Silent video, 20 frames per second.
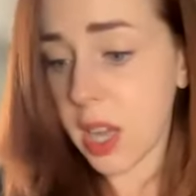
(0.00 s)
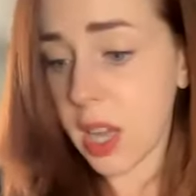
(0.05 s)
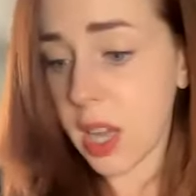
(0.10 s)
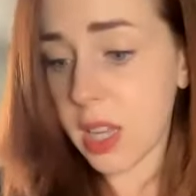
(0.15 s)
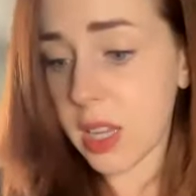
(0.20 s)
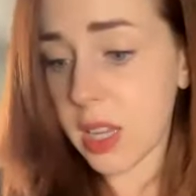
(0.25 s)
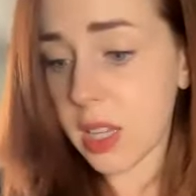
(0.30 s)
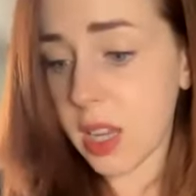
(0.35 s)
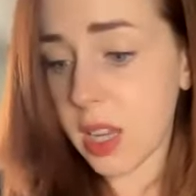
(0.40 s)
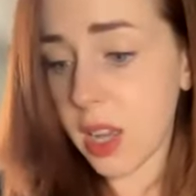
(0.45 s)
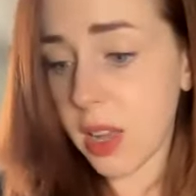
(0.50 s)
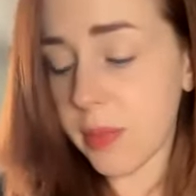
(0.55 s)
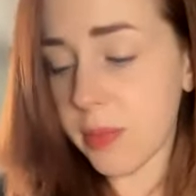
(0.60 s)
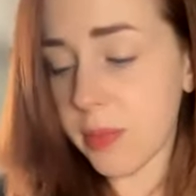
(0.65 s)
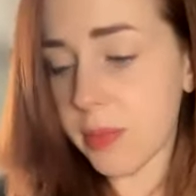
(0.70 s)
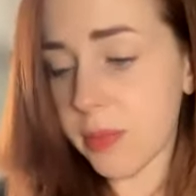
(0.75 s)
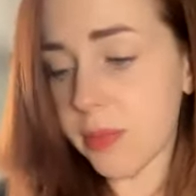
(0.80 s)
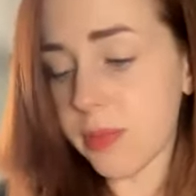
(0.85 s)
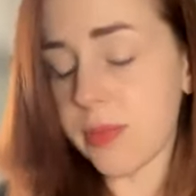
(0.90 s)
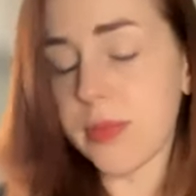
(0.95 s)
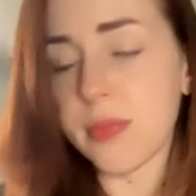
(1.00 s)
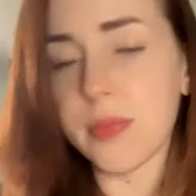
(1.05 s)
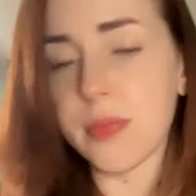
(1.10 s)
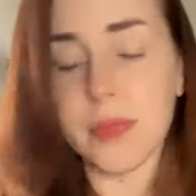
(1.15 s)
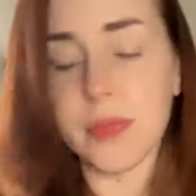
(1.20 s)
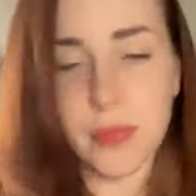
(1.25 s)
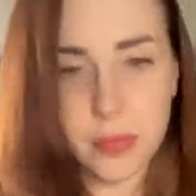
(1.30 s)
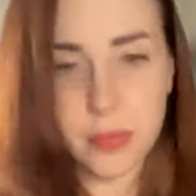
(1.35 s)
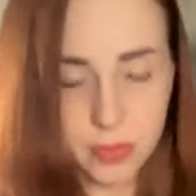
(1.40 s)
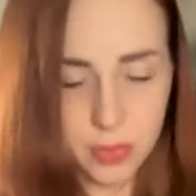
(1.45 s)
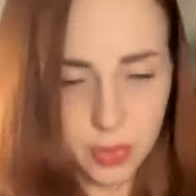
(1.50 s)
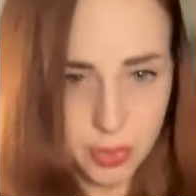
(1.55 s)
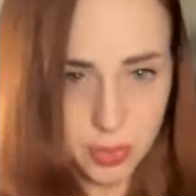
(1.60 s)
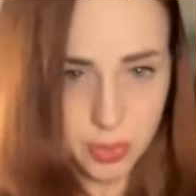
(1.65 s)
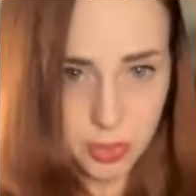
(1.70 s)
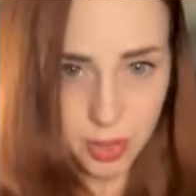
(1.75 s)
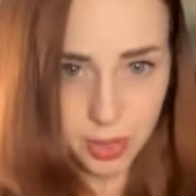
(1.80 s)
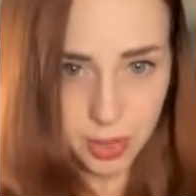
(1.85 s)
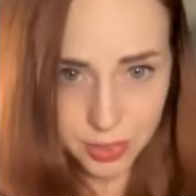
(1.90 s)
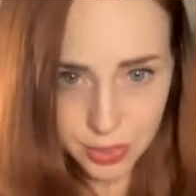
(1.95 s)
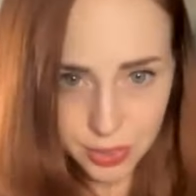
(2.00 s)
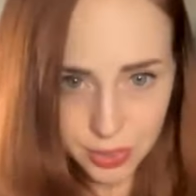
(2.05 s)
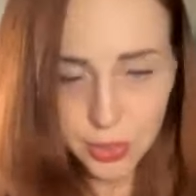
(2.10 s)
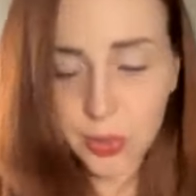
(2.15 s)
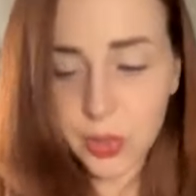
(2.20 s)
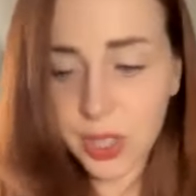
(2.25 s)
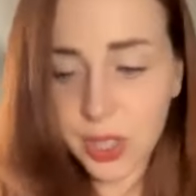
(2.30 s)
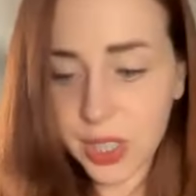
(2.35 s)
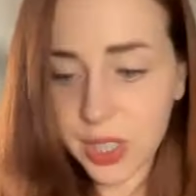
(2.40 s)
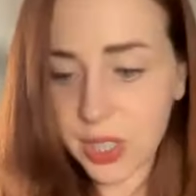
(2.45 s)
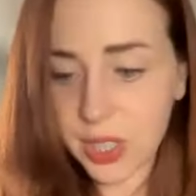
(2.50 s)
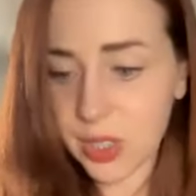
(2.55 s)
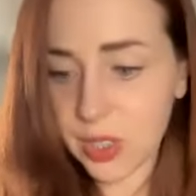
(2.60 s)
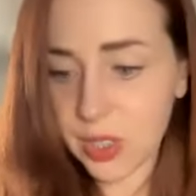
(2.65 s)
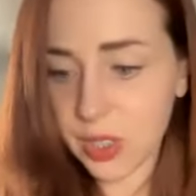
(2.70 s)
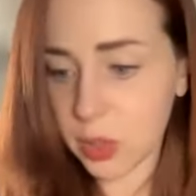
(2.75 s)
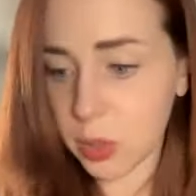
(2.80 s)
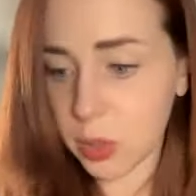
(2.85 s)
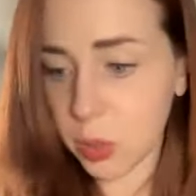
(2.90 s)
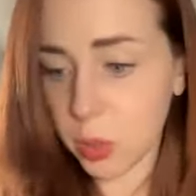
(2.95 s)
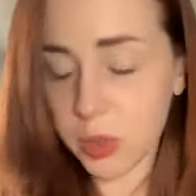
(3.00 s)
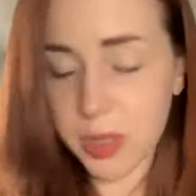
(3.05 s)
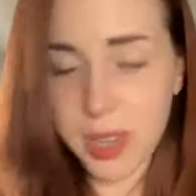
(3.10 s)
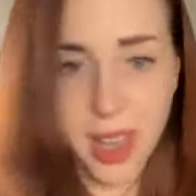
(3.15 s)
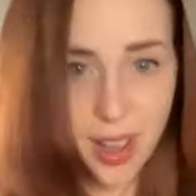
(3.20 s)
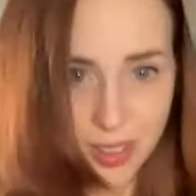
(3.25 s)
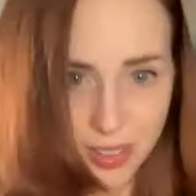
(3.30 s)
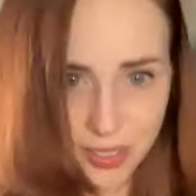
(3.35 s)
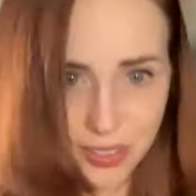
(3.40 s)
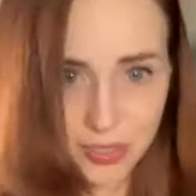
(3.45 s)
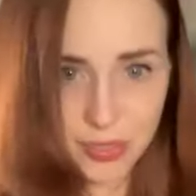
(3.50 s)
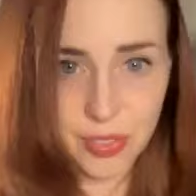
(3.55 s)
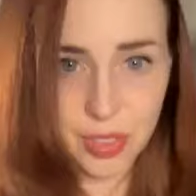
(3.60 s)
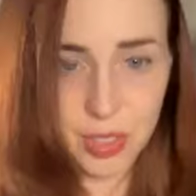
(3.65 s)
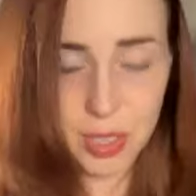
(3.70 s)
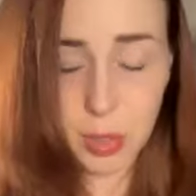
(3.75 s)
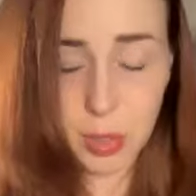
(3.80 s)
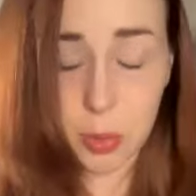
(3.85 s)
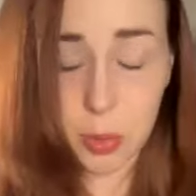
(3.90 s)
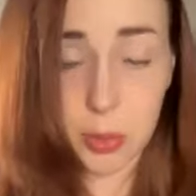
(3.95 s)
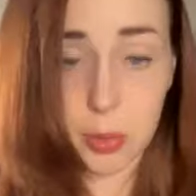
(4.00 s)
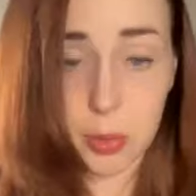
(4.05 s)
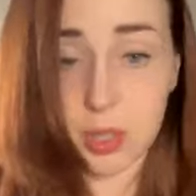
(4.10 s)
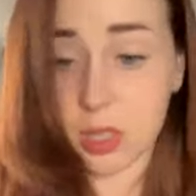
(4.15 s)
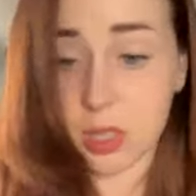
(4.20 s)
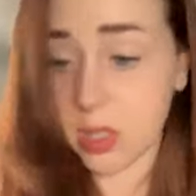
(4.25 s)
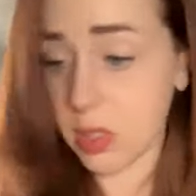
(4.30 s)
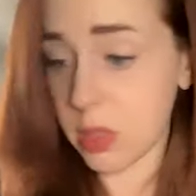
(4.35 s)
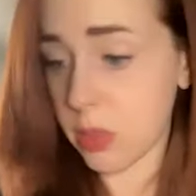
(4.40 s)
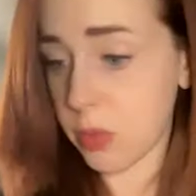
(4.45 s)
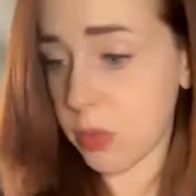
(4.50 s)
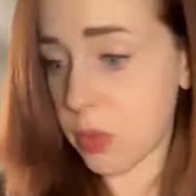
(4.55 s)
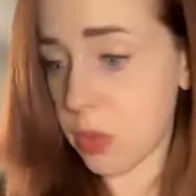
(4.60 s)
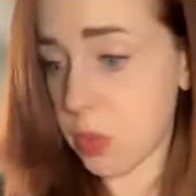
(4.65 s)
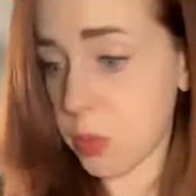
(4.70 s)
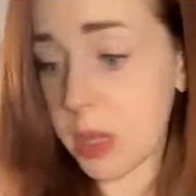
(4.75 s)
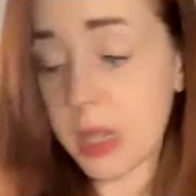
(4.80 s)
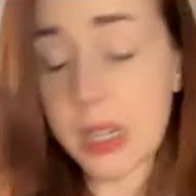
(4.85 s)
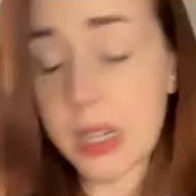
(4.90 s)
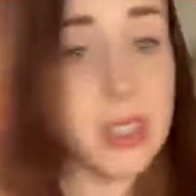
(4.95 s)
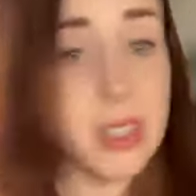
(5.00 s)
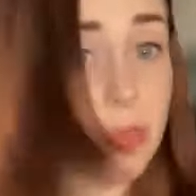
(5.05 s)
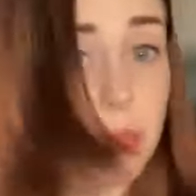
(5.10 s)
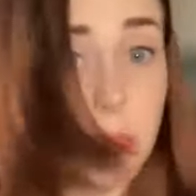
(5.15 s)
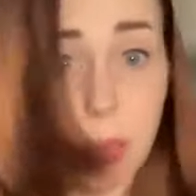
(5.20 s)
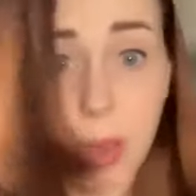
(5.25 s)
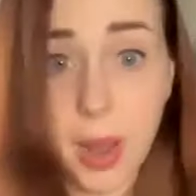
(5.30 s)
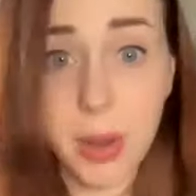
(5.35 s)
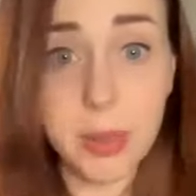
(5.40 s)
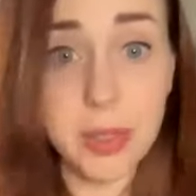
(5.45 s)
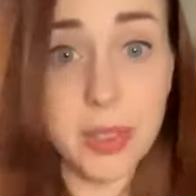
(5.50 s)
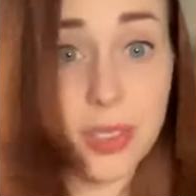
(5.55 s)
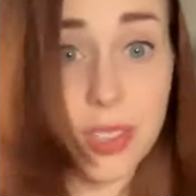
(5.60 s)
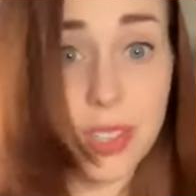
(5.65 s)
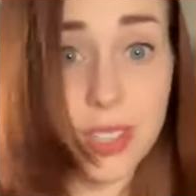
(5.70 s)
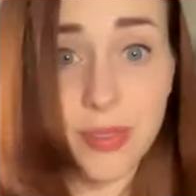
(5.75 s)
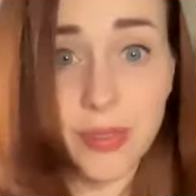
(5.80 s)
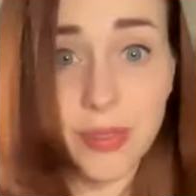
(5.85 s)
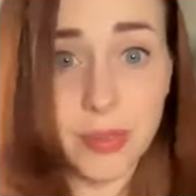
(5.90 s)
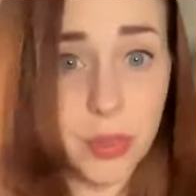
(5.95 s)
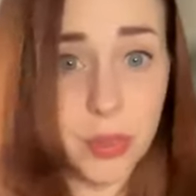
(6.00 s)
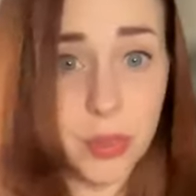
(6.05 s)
And for as long as you need to cool down, whether it's a few minutes, a few hours,